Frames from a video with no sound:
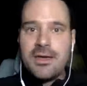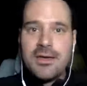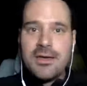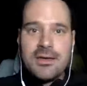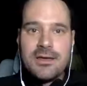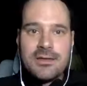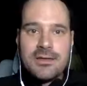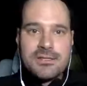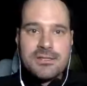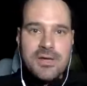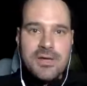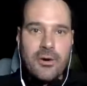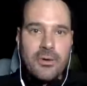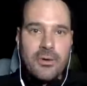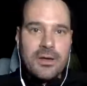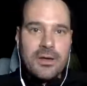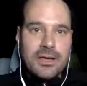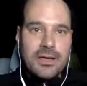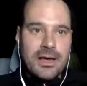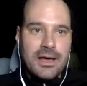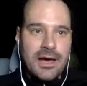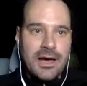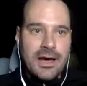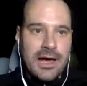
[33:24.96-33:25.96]
So
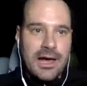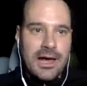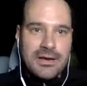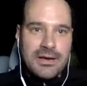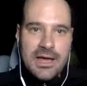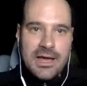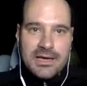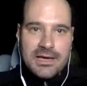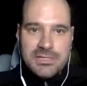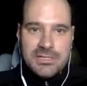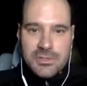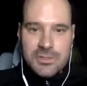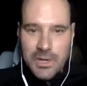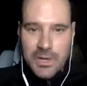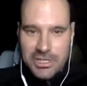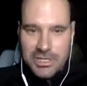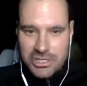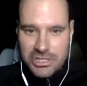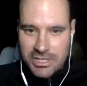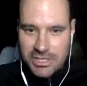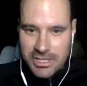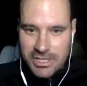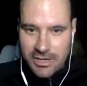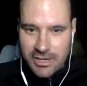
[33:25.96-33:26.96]
uh, next
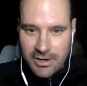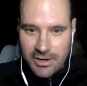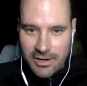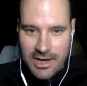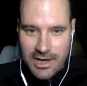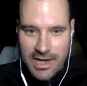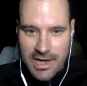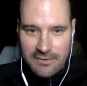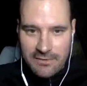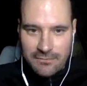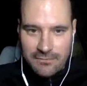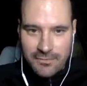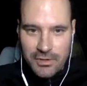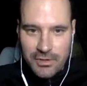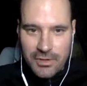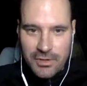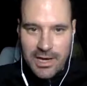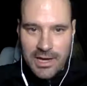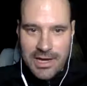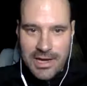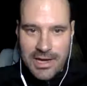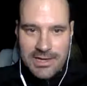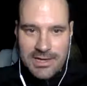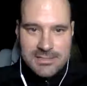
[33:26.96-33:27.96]
question here I have for you
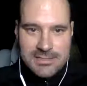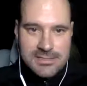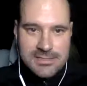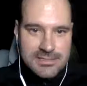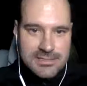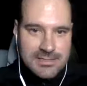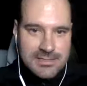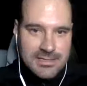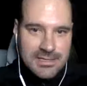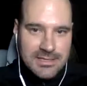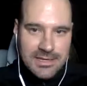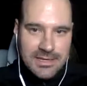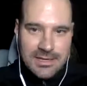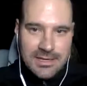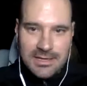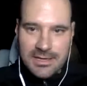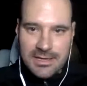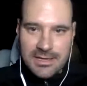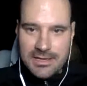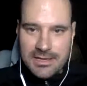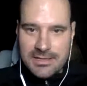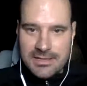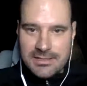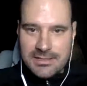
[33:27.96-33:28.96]
guys
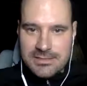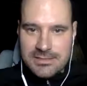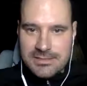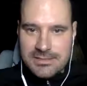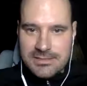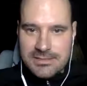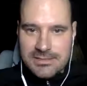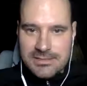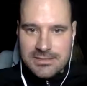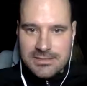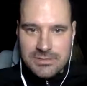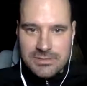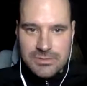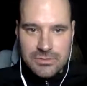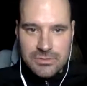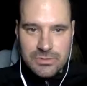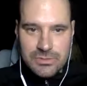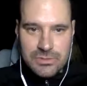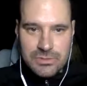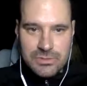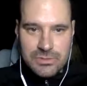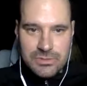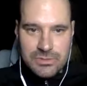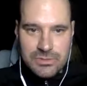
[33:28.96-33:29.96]
is
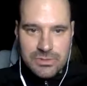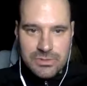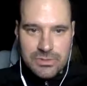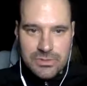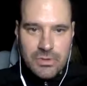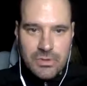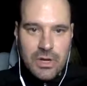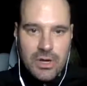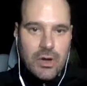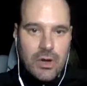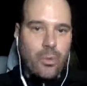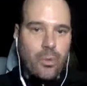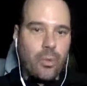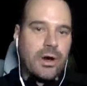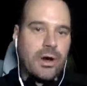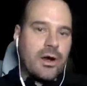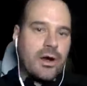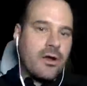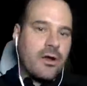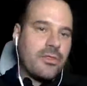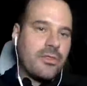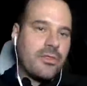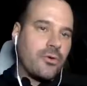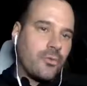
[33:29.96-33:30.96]
what
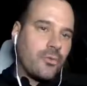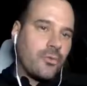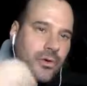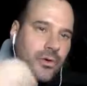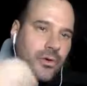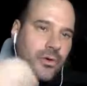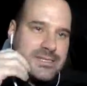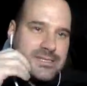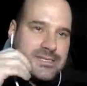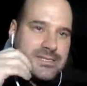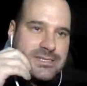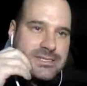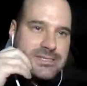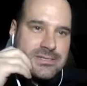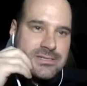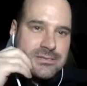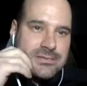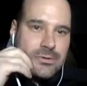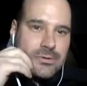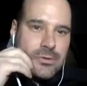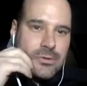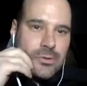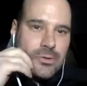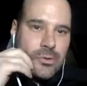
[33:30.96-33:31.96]
are the risks
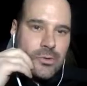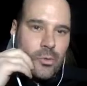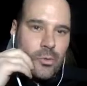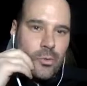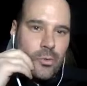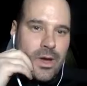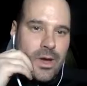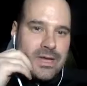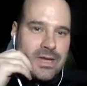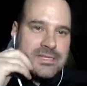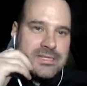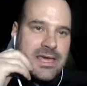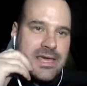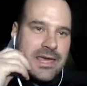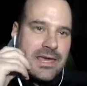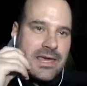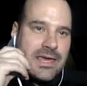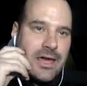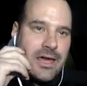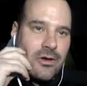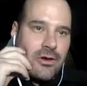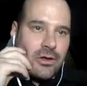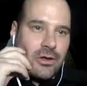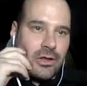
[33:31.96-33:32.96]
when
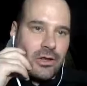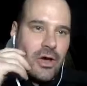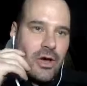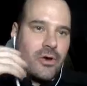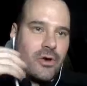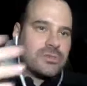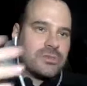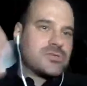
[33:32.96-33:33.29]
taking out a loan?